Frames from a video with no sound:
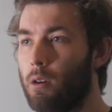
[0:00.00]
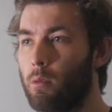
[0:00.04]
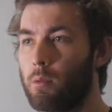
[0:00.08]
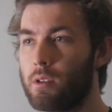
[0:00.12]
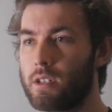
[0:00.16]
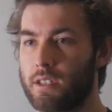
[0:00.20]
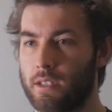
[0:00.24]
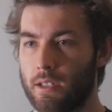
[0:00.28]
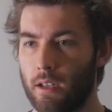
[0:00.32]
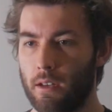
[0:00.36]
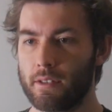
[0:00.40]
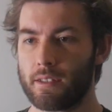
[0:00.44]

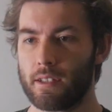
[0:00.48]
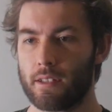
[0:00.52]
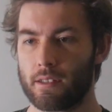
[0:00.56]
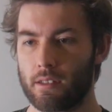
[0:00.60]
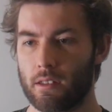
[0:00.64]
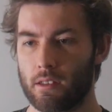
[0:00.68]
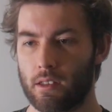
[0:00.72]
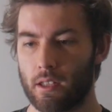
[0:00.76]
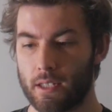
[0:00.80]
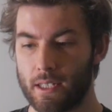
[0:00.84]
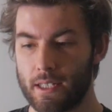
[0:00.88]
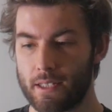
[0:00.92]
which tells us
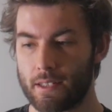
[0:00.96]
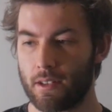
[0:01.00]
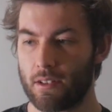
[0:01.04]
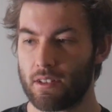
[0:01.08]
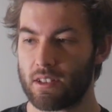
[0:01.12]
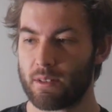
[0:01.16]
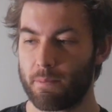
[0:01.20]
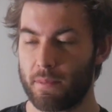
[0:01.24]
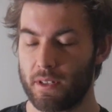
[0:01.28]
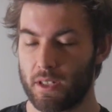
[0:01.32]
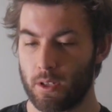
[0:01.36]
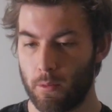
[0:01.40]
that the
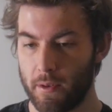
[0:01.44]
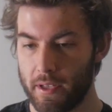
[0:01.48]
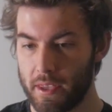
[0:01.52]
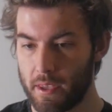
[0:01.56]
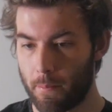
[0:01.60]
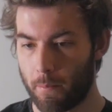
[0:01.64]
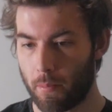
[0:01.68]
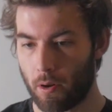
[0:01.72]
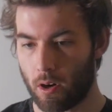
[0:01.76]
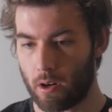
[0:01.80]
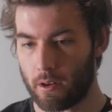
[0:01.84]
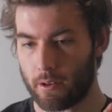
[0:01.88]
distance between
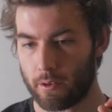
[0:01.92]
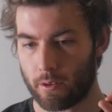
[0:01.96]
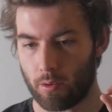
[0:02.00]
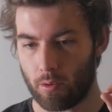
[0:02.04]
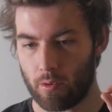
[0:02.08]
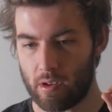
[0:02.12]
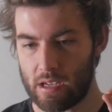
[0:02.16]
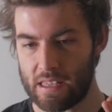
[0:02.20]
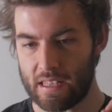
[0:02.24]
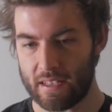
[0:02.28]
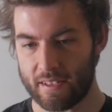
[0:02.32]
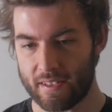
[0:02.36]
the
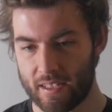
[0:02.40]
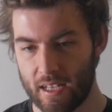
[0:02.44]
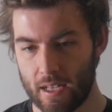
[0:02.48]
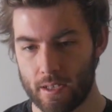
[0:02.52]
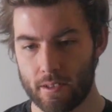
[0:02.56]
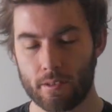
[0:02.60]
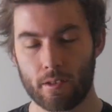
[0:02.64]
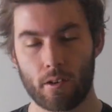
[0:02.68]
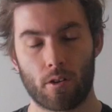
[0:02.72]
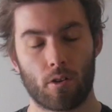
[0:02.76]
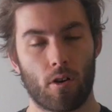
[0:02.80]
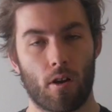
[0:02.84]
particle and the
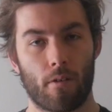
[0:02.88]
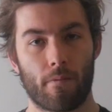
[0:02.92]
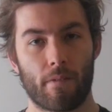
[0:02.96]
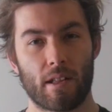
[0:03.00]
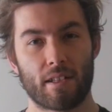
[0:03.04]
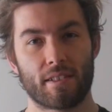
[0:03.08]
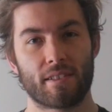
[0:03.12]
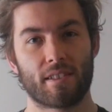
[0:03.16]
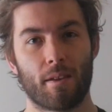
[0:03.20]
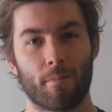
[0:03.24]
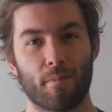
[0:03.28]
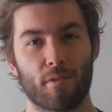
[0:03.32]
center of
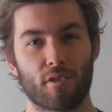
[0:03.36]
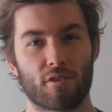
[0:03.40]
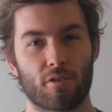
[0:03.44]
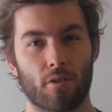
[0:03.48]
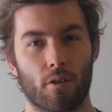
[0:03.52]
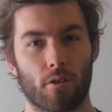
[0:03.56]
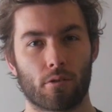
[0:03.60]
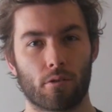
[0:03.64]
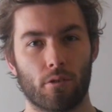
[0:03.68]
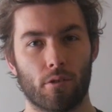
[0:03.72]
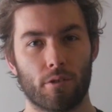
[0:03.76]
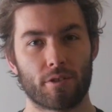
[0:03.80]
that
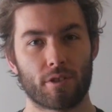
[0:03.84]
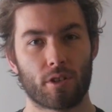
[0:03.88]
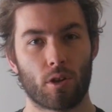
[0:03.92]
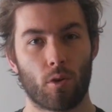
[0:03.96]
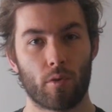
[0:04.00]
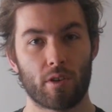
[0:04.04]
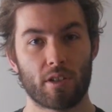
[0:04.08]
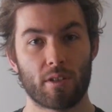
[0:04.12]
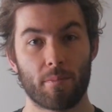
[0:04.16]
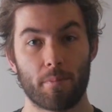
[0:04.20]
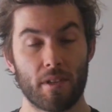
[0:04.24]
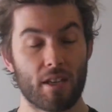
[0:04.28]
semicircle is
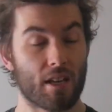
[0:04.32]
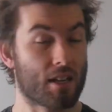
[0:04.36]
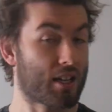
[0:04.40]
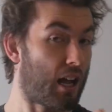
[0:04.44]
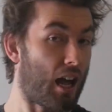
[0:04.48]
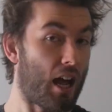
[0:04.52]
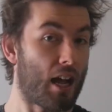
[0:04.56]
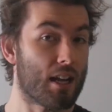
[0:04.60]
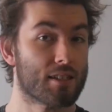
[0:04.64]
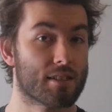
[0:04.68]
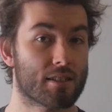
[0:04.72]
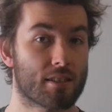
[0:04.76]
going to be a
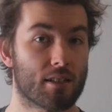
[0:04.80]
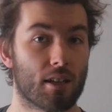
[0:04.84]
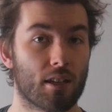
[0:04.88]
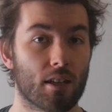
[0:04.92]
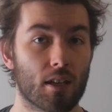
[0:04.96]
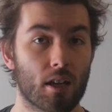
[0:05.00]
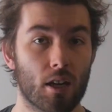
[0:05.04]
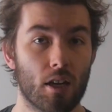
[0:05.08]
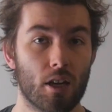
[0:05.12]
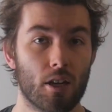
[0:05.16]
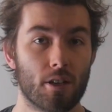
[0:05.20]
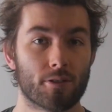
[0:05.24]

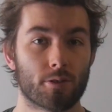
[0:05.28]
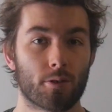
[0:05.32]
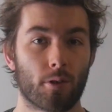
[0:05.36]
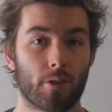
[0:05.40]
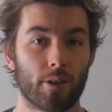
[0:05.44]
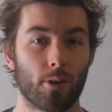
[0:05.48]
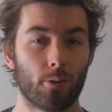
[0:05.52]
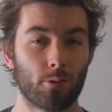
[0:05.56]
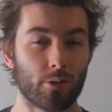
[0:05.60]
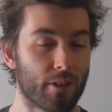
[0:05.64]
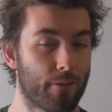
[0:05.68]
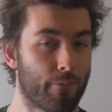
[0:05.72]
constant. So
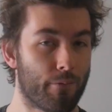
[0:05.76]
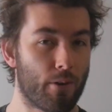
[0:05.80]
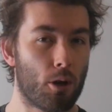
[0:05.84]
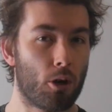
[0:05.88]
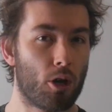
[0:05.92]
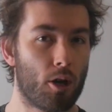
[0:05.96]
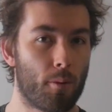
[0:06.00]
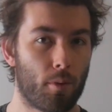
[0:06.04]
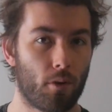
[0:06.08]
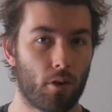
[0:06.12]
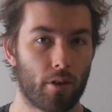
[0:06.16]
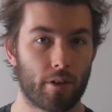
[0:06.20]
the only
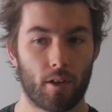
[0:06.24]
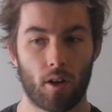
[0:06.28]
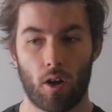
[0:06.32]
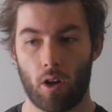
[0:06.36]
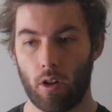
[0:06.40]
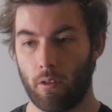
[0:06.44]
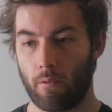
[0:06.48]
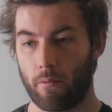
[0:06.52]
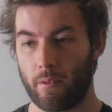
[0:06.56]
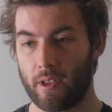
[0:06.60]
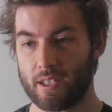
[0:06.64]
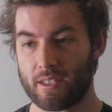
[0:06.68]
variable in
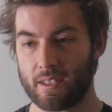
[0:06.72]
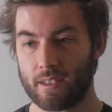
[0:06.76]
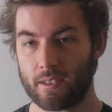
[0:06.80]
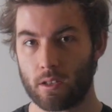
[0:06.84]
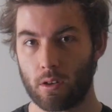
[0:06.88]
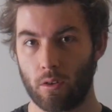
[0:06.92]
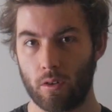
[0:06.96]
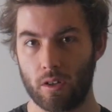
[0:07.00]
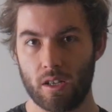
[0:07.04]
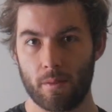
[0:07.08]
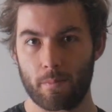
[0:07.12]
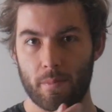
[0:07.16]
all of this is
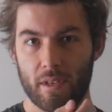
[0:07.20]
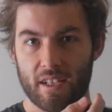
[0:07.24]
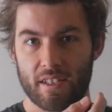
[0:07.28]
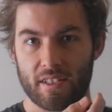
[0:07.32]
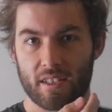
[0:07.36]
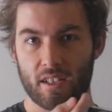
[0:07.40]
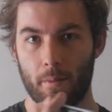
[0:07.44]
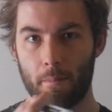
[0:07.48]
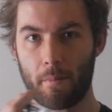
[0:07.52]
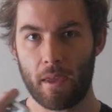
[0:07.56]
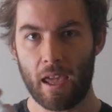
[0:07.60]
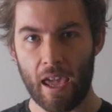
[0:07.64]
going to be
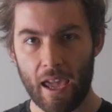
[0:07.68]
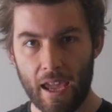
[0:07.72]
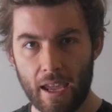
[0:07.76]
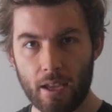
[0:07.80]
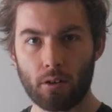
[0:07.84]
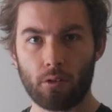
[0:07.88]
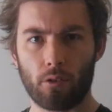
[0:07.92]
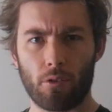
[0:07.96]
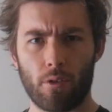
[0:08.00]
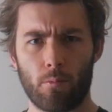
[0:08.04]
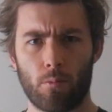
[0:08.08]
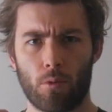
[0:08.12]
some
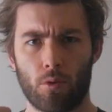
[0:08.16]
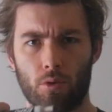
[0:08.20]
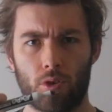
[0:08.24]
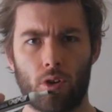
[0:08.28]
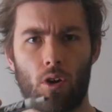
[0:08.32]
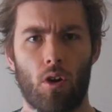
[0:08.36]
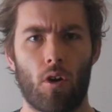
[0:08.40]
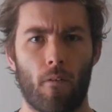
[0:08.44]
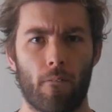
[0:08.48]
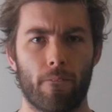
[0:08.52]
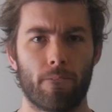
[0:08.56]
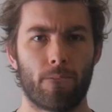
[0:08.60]
angle that we'll
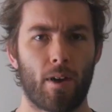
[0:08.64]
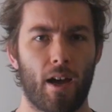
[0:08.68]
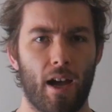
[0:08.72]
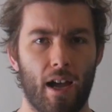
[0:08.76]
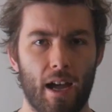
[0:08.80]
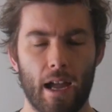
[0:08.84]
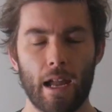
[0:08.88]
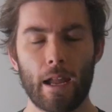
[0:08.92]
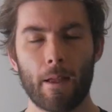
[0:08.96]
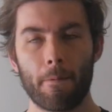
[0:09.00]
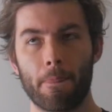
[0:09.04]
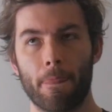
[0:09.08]
call
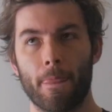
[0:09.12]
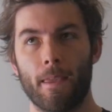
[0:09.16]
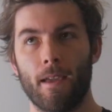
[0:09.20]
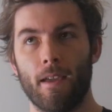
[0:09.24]
phi.